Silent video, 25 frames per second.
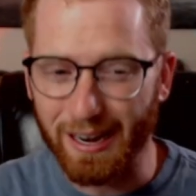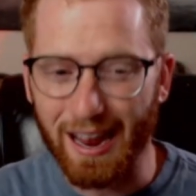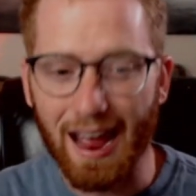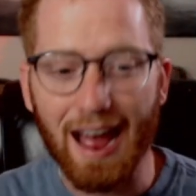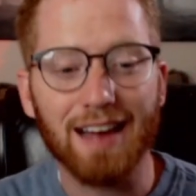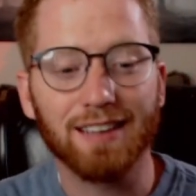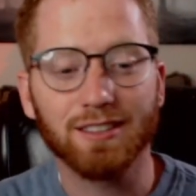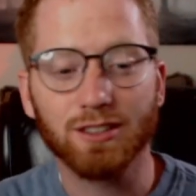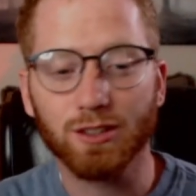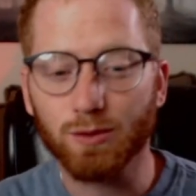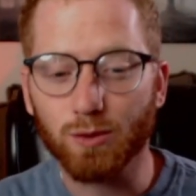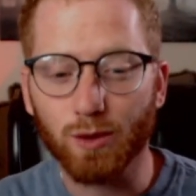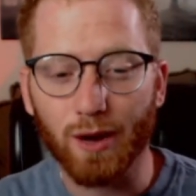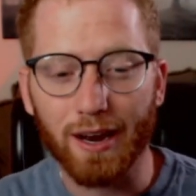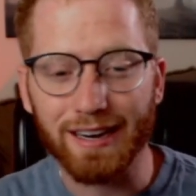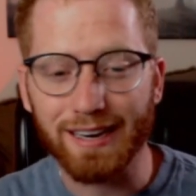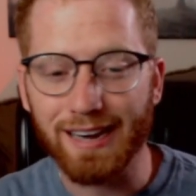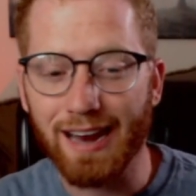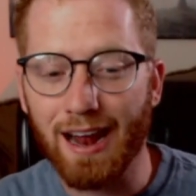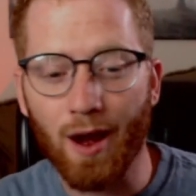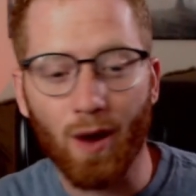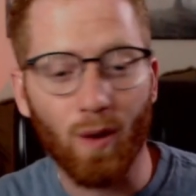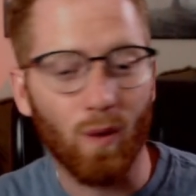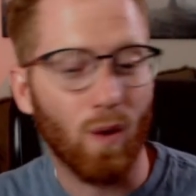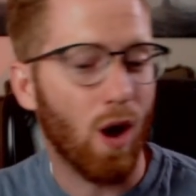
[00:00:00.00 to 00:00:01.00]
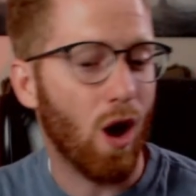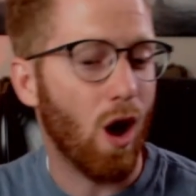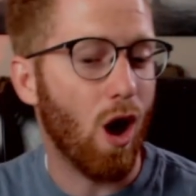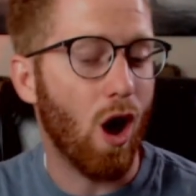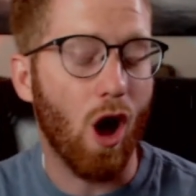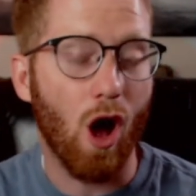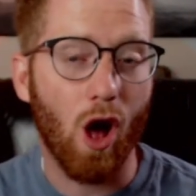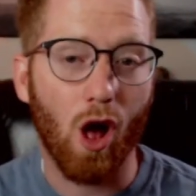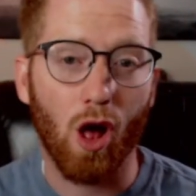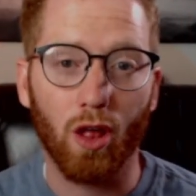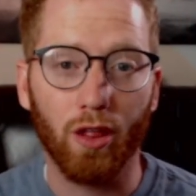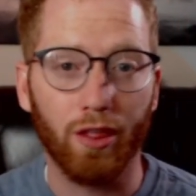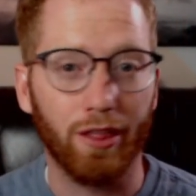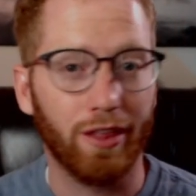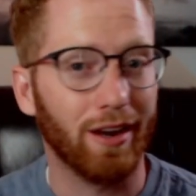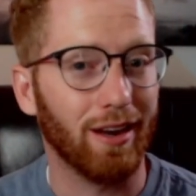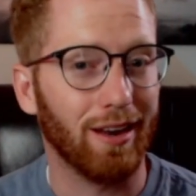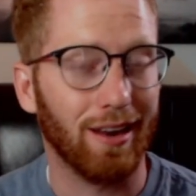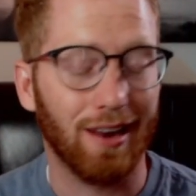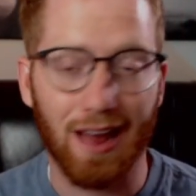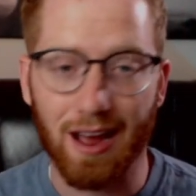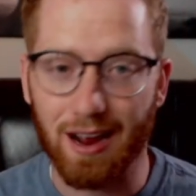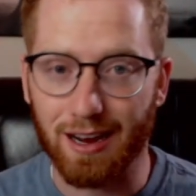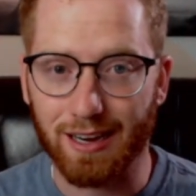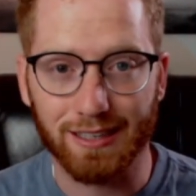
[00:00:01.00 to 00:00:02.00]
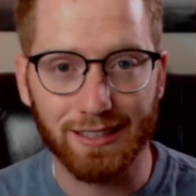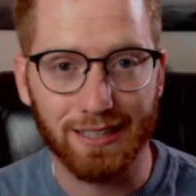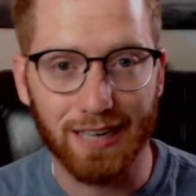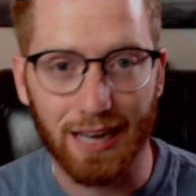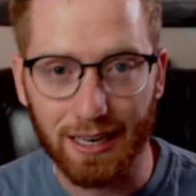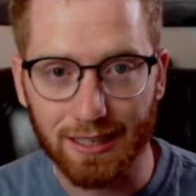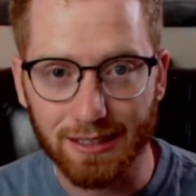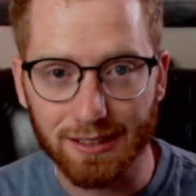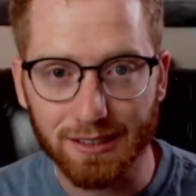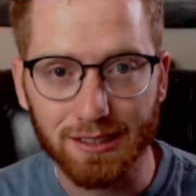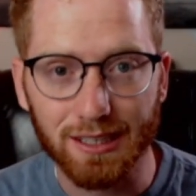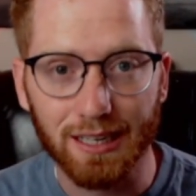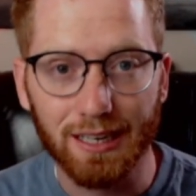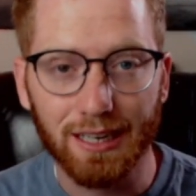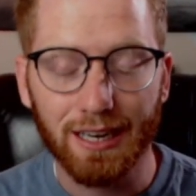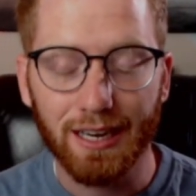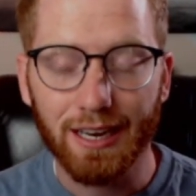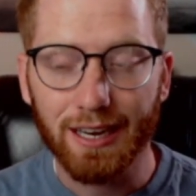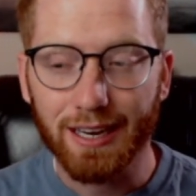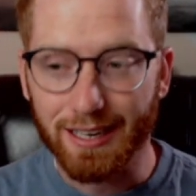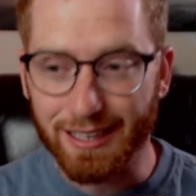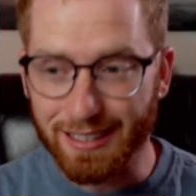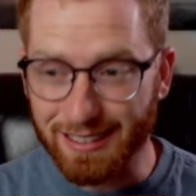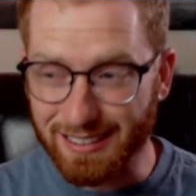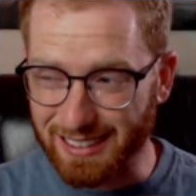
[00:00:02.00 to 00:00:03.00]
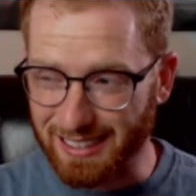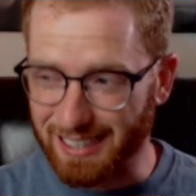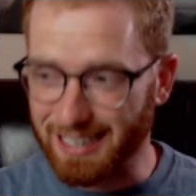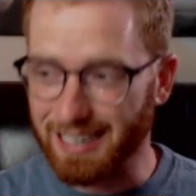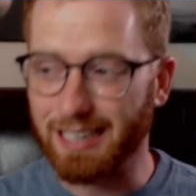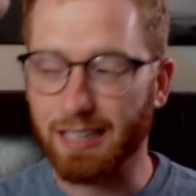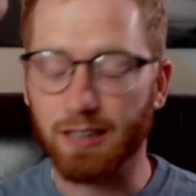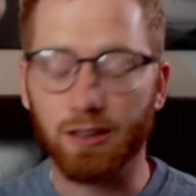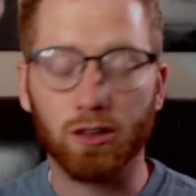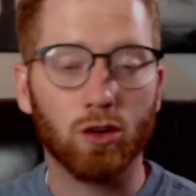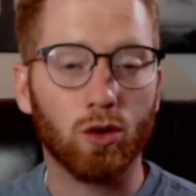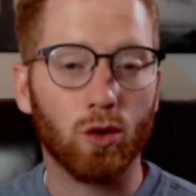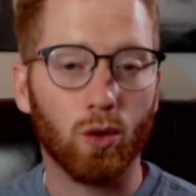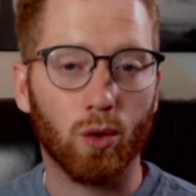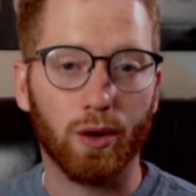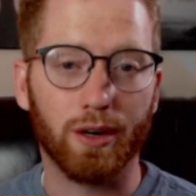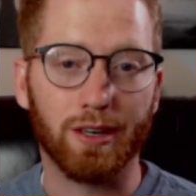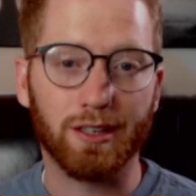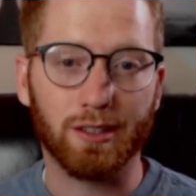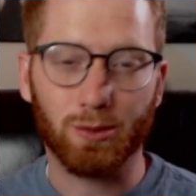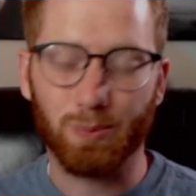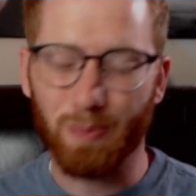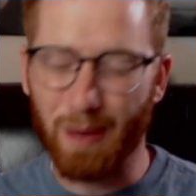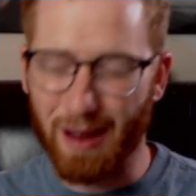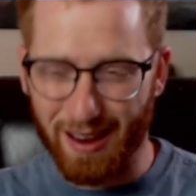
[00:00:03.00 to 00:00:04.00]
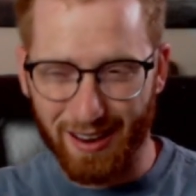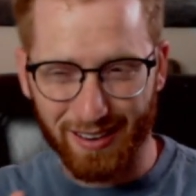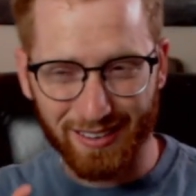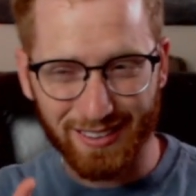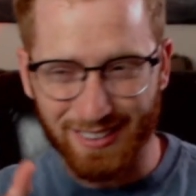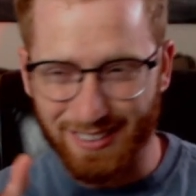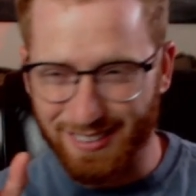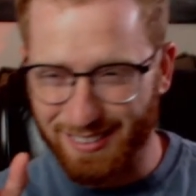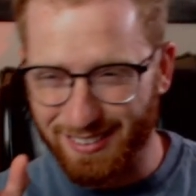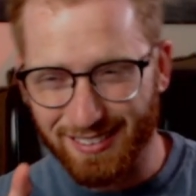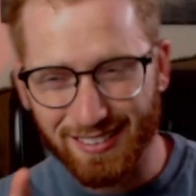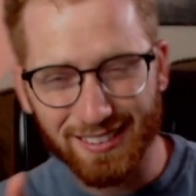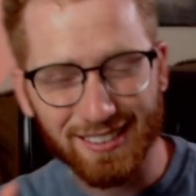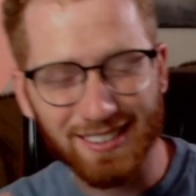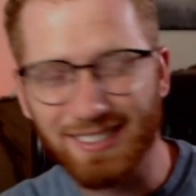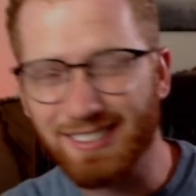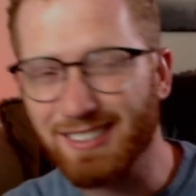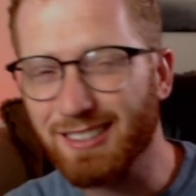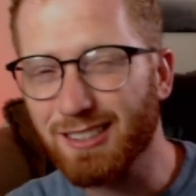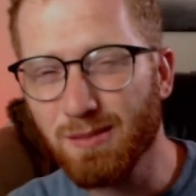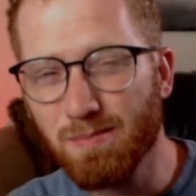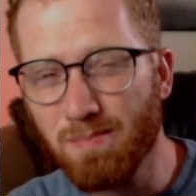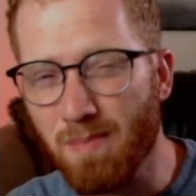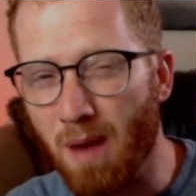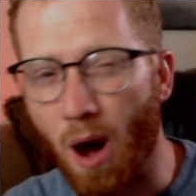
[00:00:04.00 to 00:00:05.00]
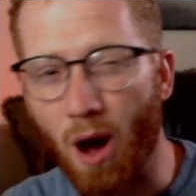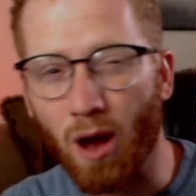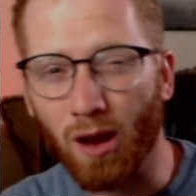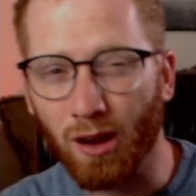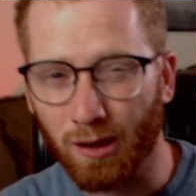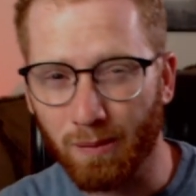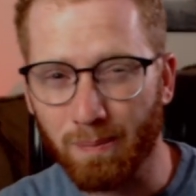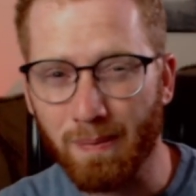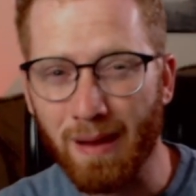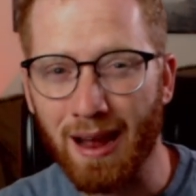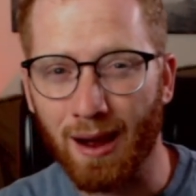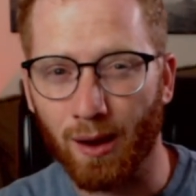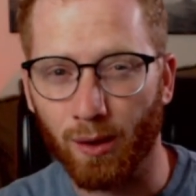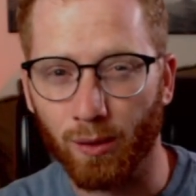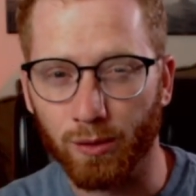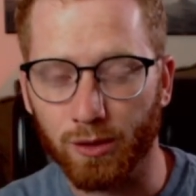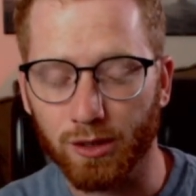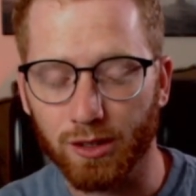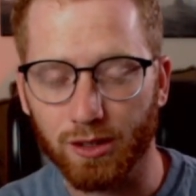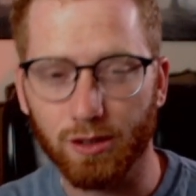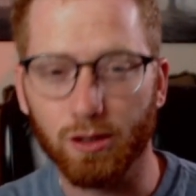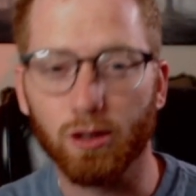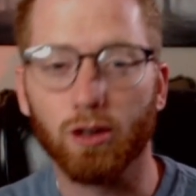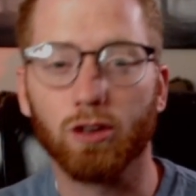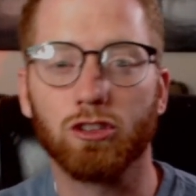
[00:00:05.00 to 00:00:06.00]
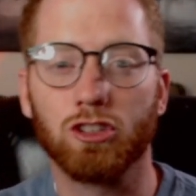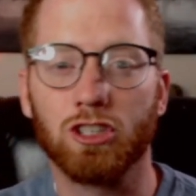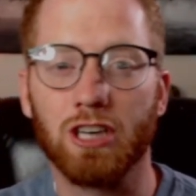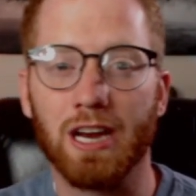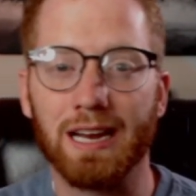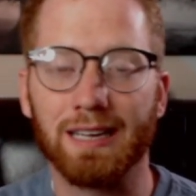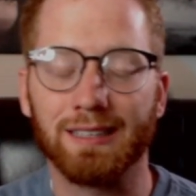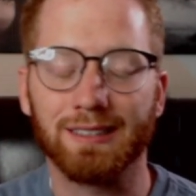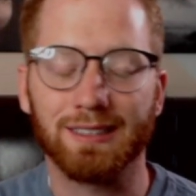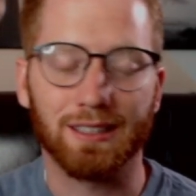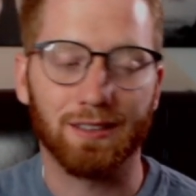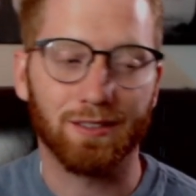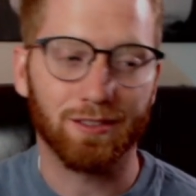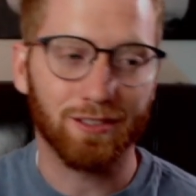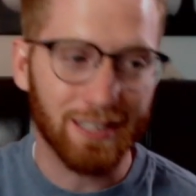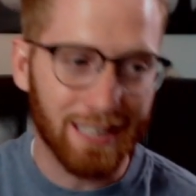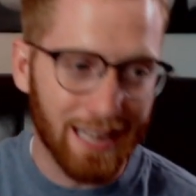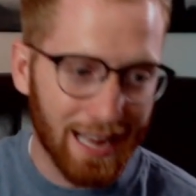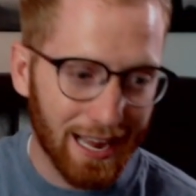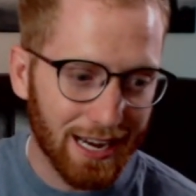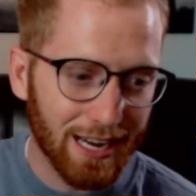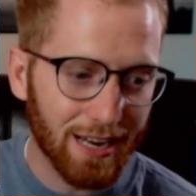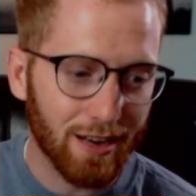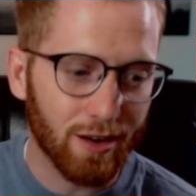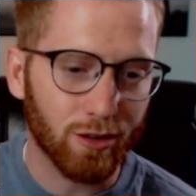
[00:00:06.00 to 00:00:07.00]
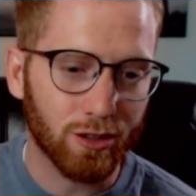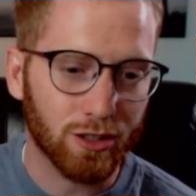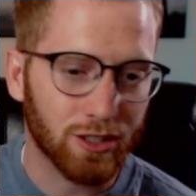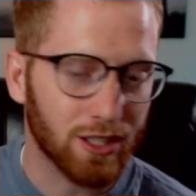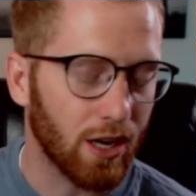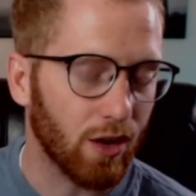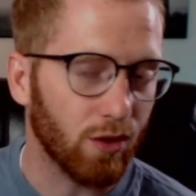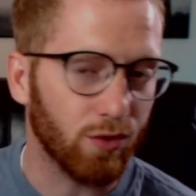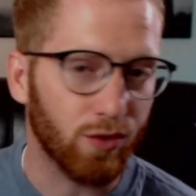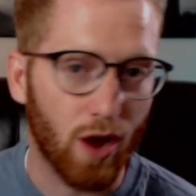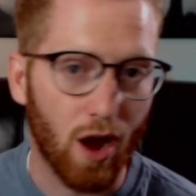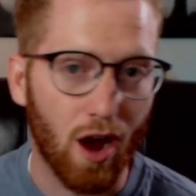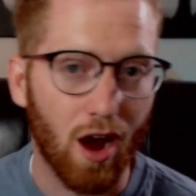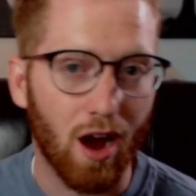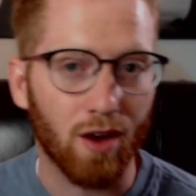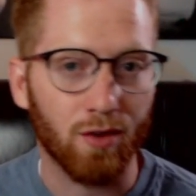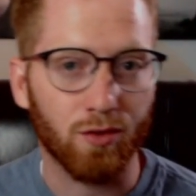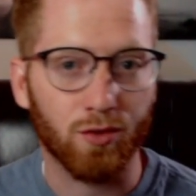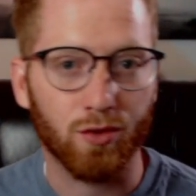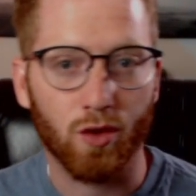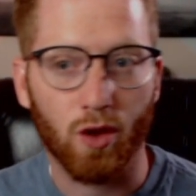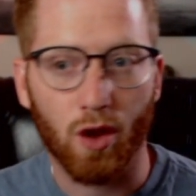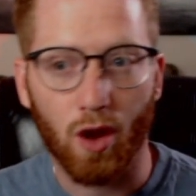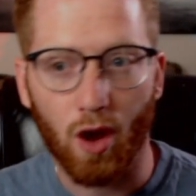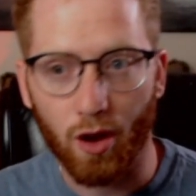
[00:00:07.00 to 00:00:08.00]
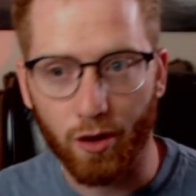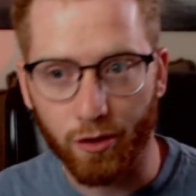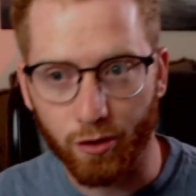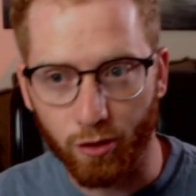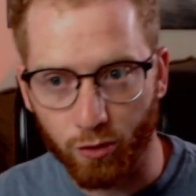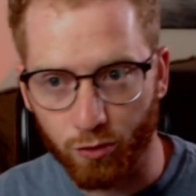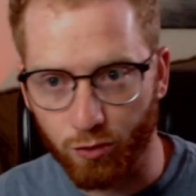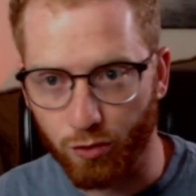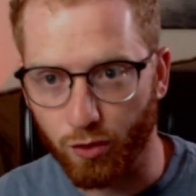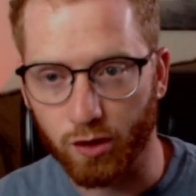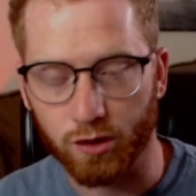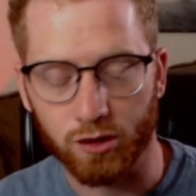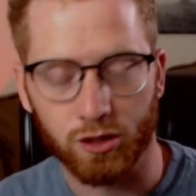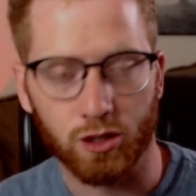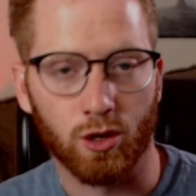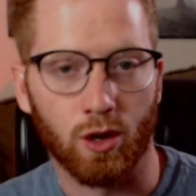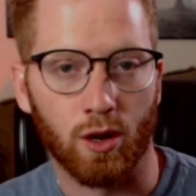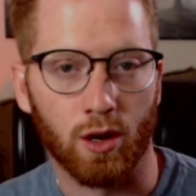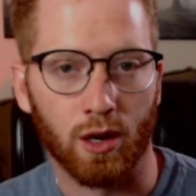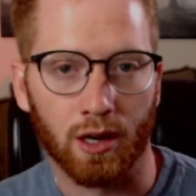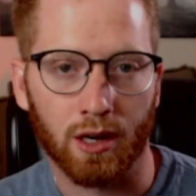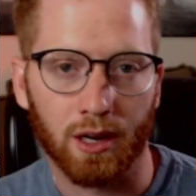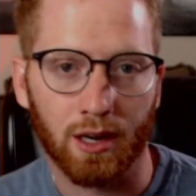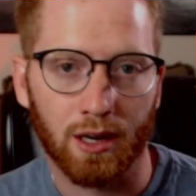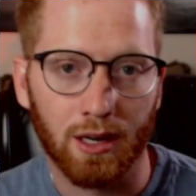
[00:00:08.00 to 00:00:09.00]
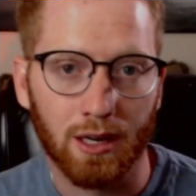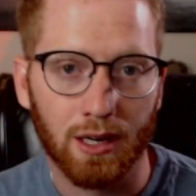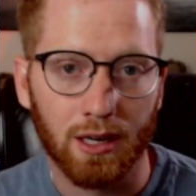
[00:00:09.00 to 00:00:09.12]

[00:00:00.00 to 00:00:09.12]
As of right now, all that luck does is increase by a small amount your chance of getting yourself off on your first hook.